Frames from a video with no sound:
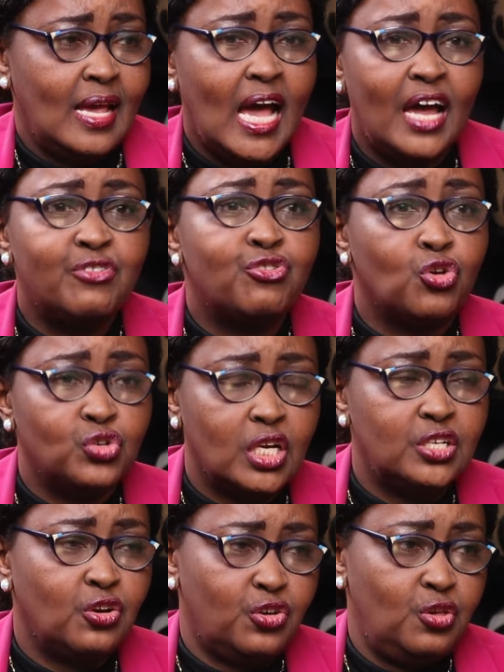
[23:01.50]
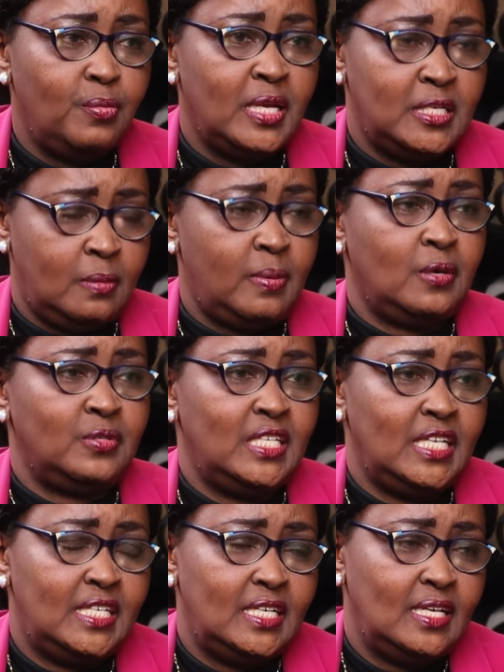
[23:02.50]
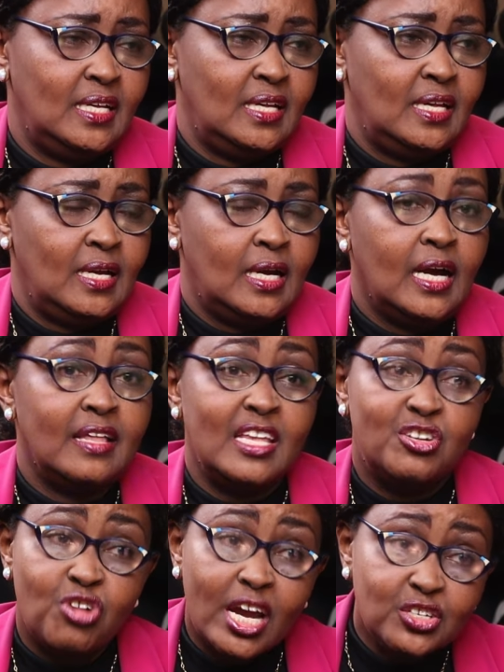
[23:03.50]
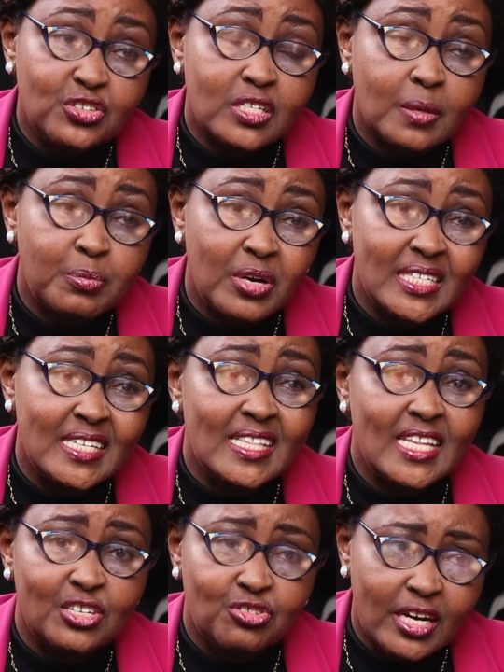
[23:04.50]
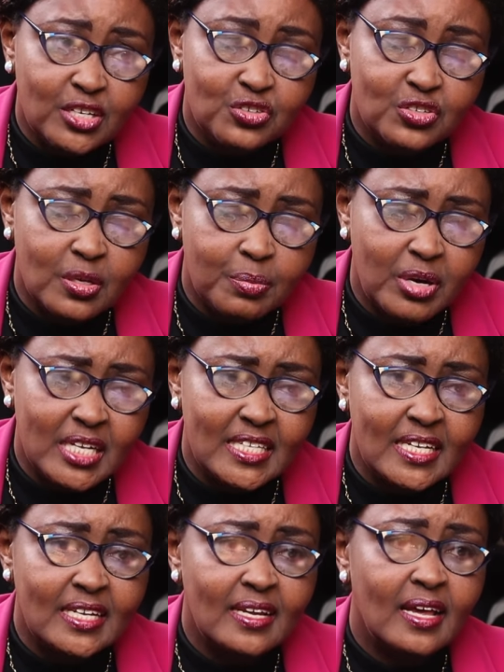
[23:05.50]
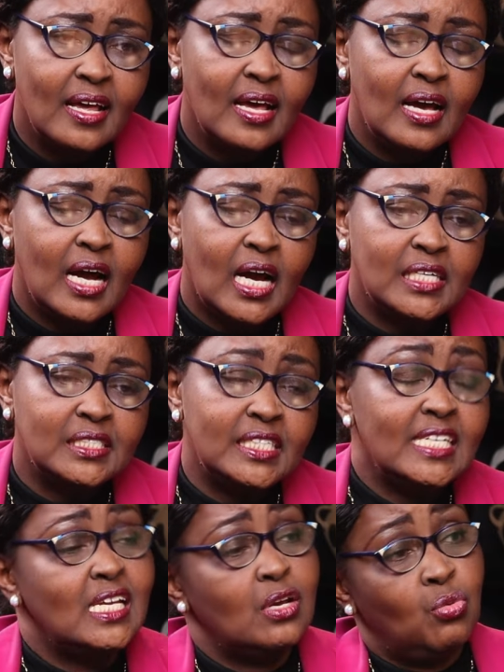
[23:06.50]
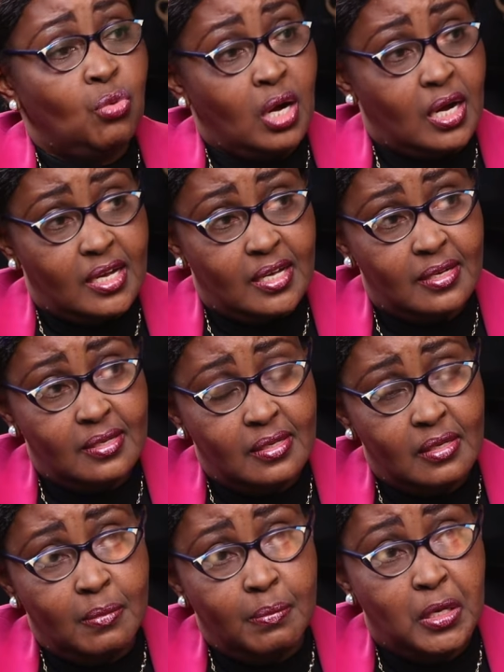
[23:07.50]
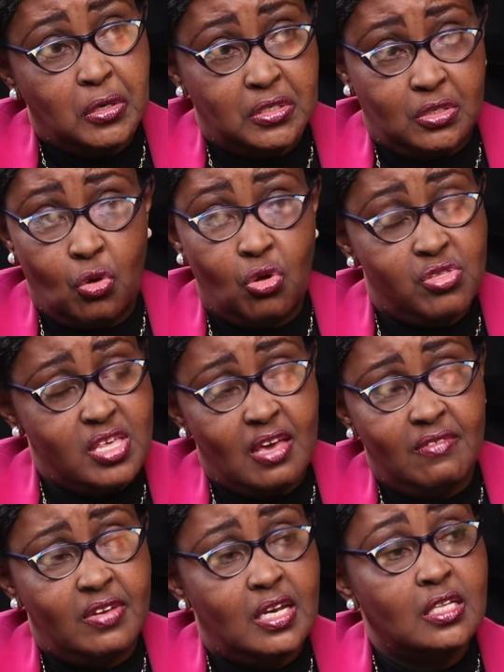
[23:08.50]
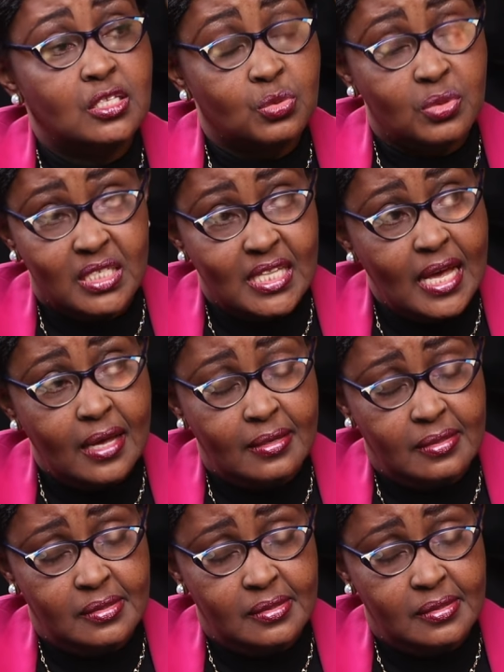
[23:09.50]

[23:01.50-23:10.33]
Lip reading: and wrote a document about it. And they tried to suppress it, and it didn't work because all the evidence was there.